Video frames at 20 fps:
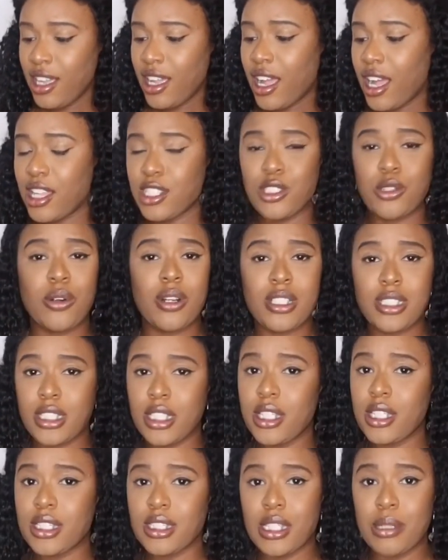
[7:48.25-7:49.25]
I told her, I said,
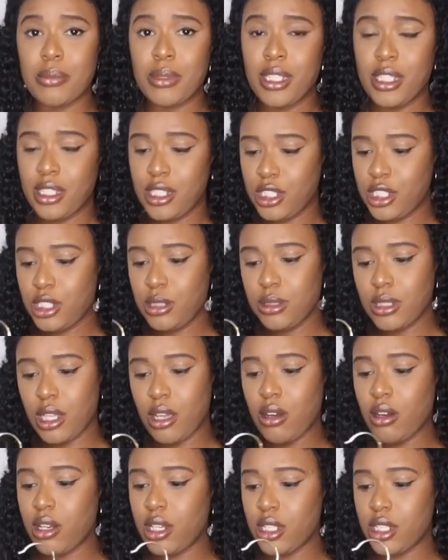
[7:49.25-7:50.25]
yes, I'm getting it. She was like,
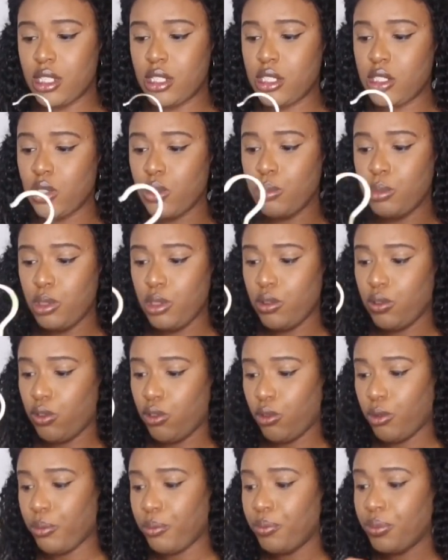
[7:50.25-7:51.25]
oh, that is so
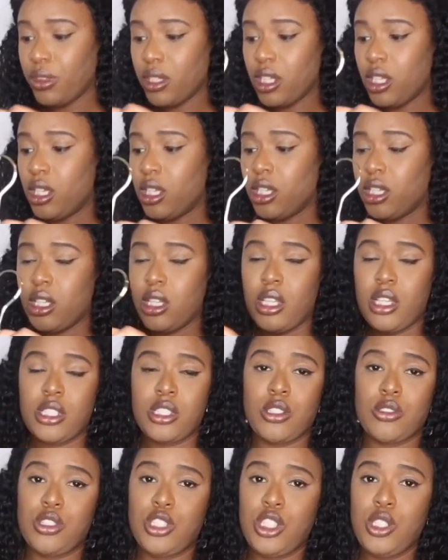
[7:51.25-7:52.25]
beautiful.
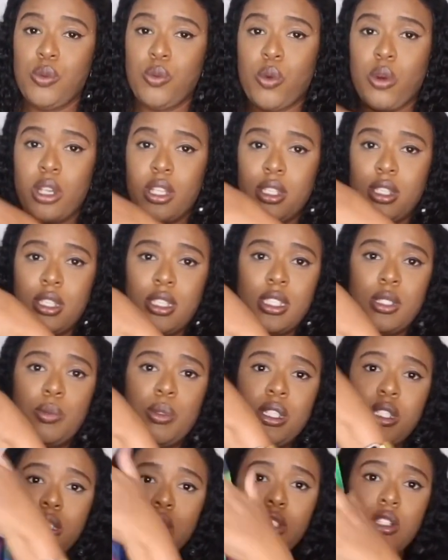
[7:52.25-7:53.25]
So she wanted this
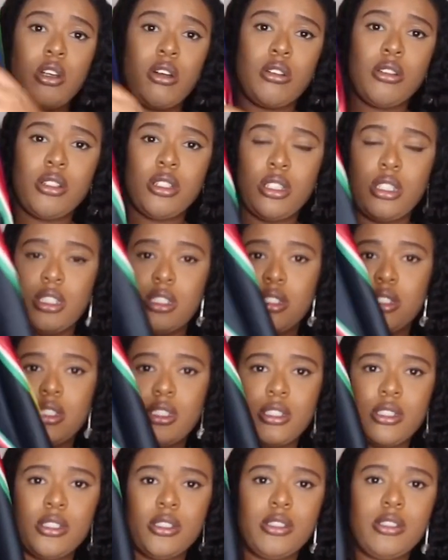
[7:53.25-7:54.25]
piece, y'all. Look at this.
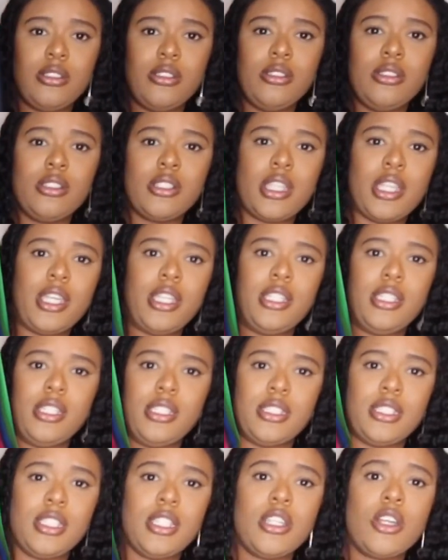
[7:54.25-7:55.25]
Look at
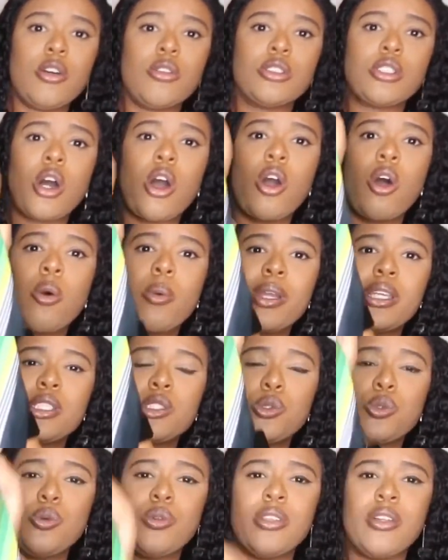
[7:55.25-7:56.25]
this. It goes all the way
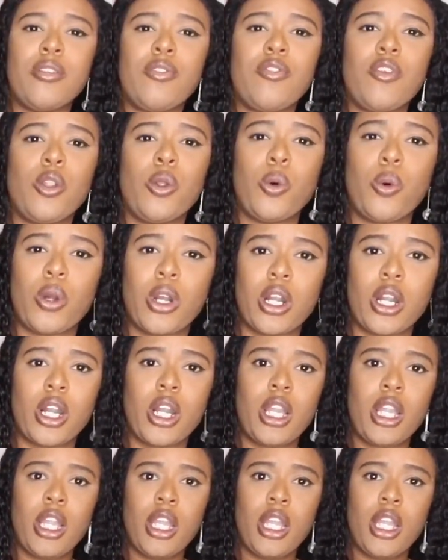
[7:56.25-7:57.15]
to the floor.